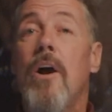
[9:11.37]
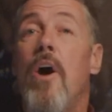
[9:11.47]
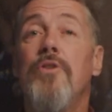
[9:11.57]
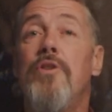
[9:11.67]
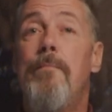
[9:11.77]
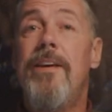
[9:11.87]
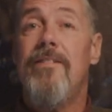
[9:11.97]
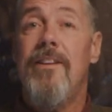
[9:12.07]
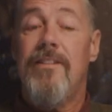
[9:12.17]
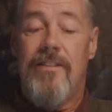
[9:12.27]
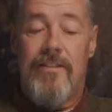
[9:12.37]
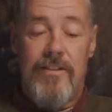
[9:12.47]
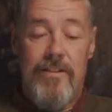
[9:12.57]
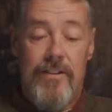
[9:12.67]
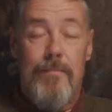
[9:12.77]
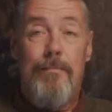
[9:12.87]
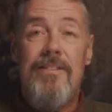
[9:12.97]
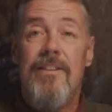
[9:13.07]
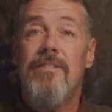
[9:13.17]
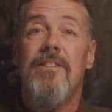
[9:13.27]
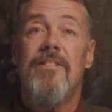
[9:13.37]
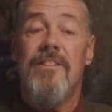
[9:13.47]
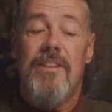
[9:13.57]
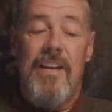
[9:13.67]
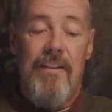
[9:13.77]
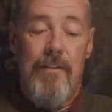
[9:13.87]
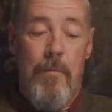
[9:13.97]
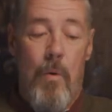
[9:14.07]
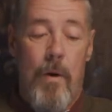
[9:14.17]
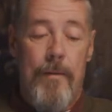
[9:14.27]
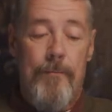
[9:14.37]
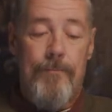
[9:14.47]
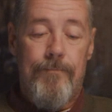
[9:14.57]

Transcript: cause your business to, to, business to succeed even more.